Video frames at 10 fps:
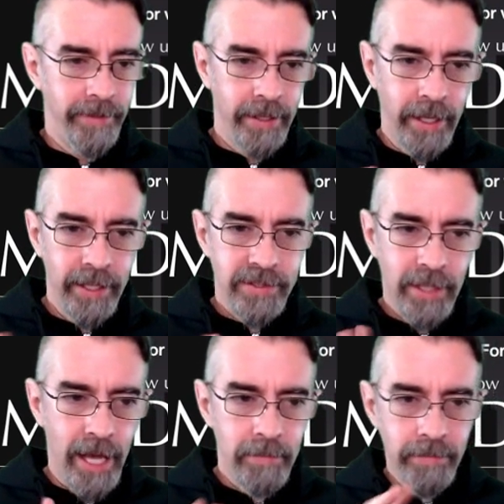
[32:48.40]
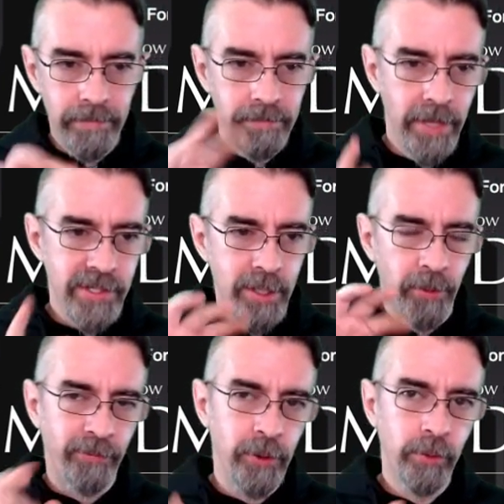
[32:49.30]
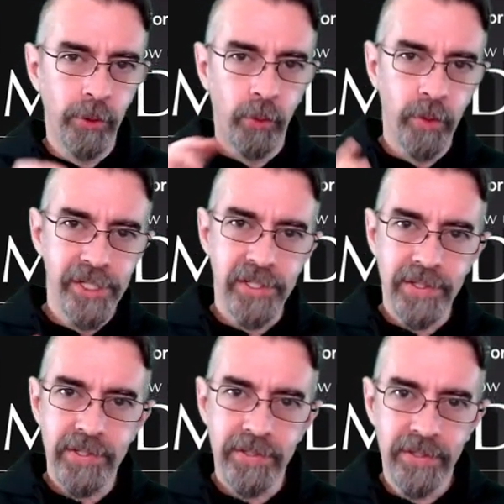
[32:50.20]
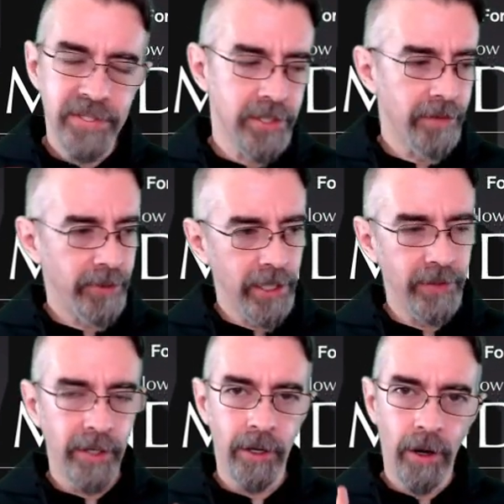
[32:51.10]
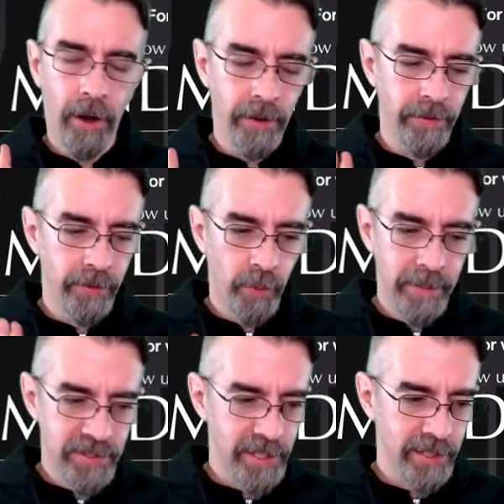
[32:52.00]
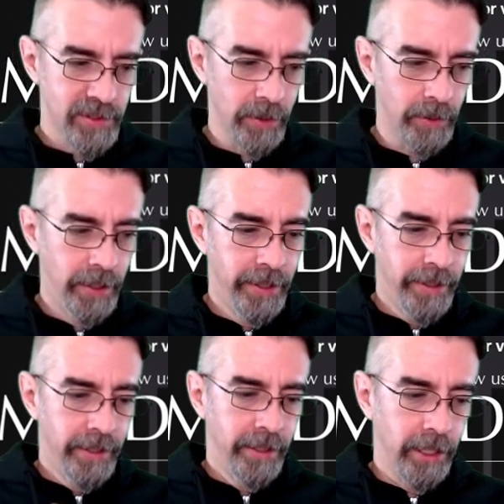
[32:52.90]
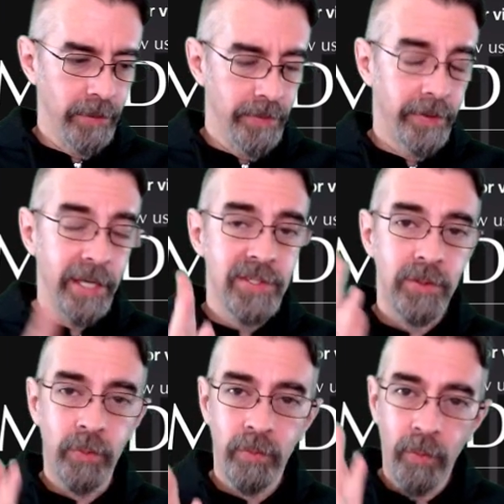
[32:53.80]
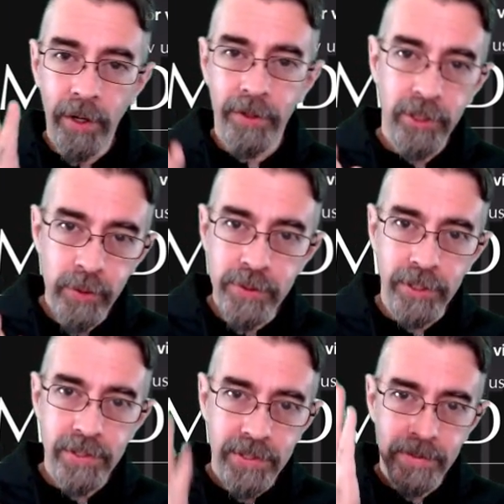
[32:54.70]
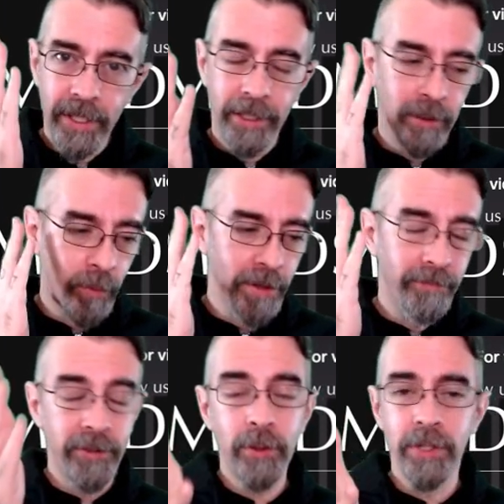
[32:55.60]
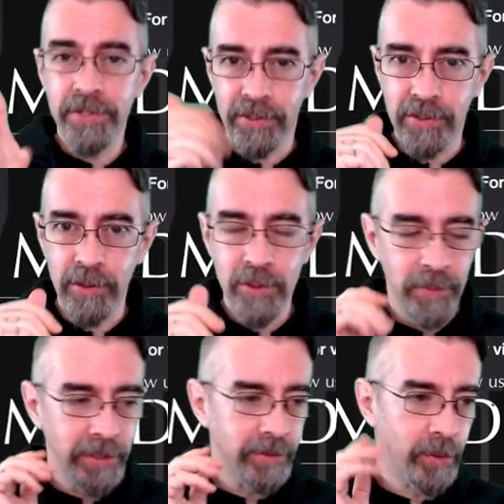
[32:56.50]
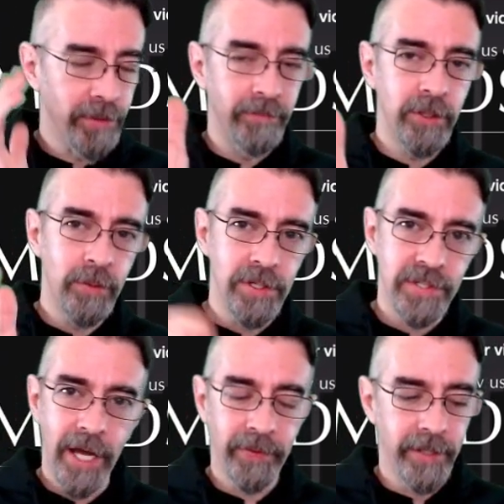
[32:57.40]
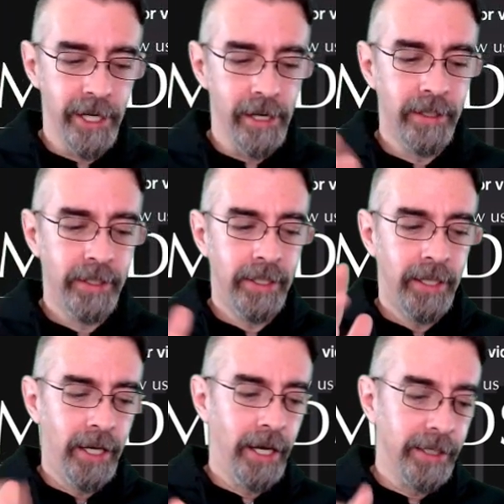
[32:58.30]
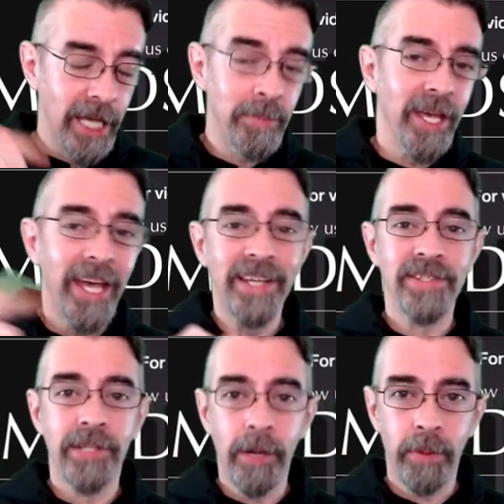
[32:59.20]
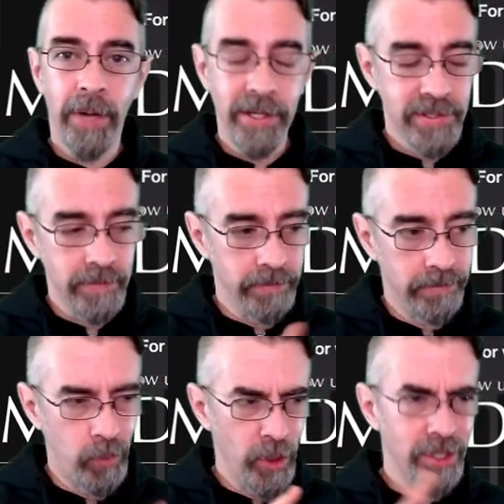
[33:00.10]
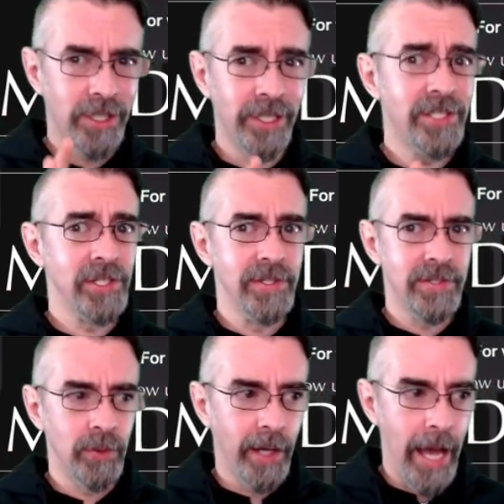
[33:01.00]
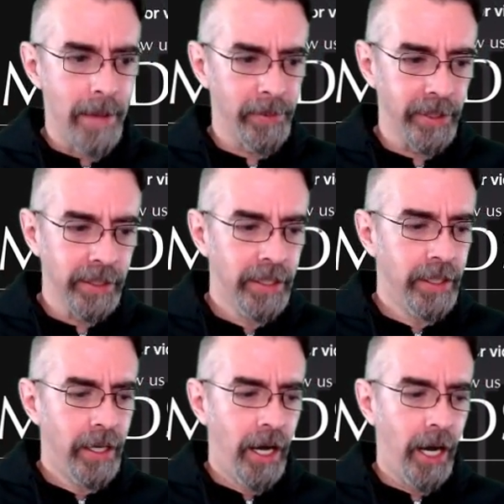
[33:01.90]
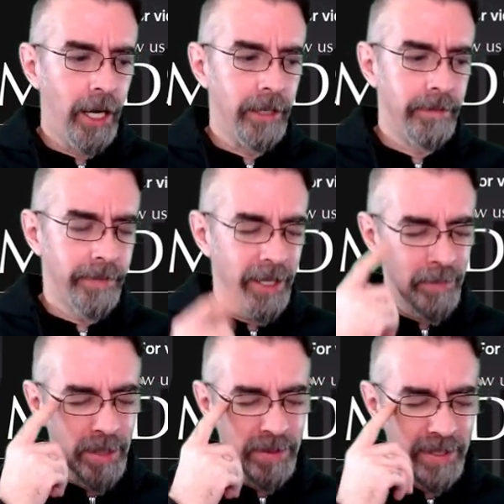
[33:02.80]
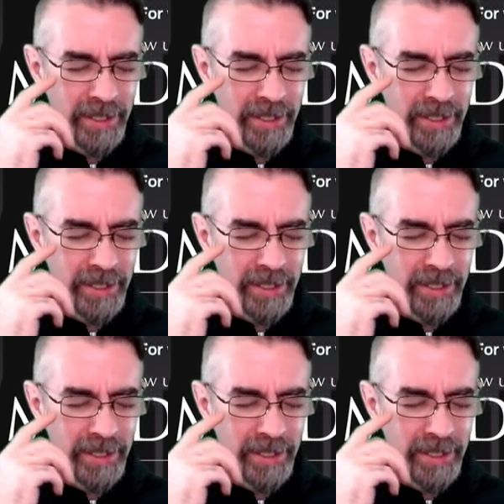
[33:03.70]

it's kind of messed up a few little widgets and stuff here and there on the website. So thanks to one of the users or one of the viewers, one of the viewers out there gave me a heads up about some weird glitches that were happening, and it made me think,